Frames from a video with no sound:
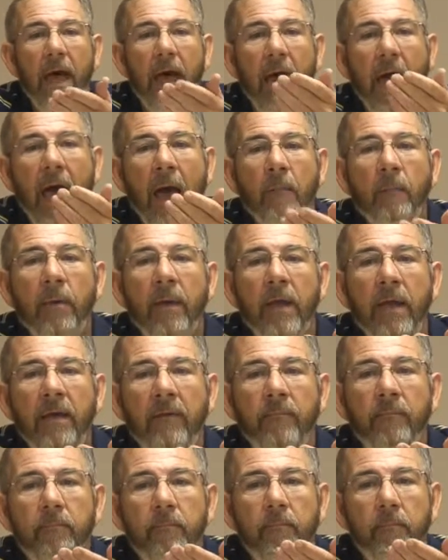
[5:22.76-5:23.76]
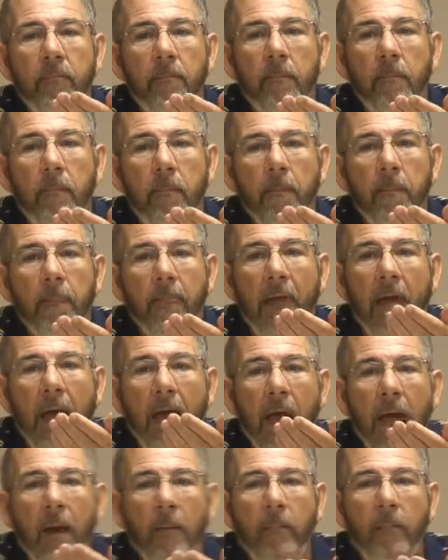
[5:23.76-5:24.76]
No, I appreciate you saying that. This
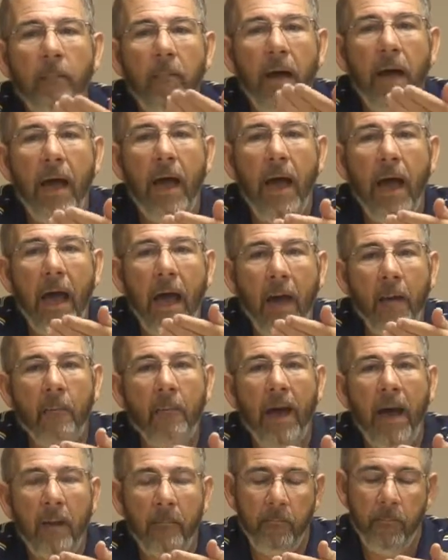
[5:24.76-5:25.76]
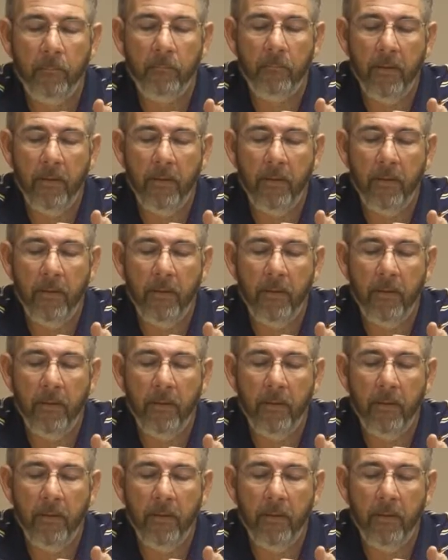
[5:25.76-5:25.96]
is good. Let him talk.